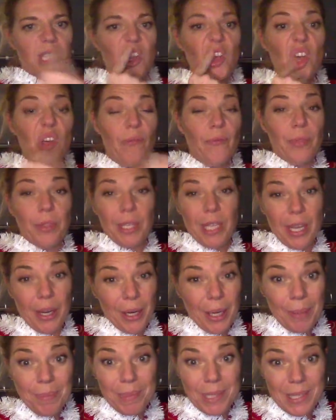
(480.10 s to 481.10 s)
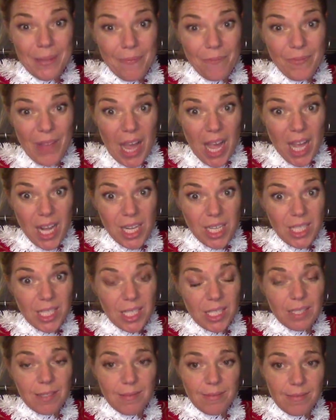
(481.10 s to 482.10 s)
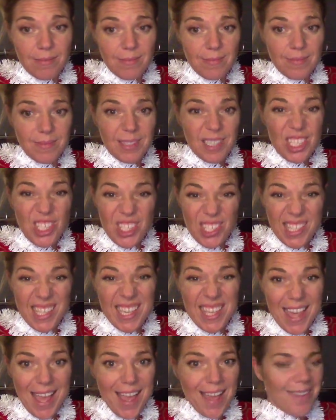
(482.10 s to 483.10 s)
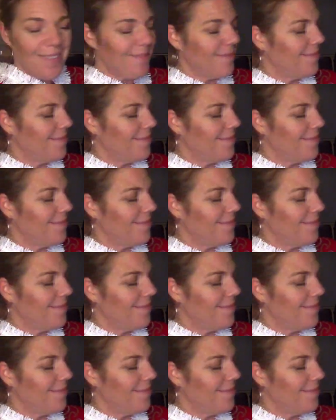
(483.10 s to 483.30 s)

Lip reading: the fox. Did you see that?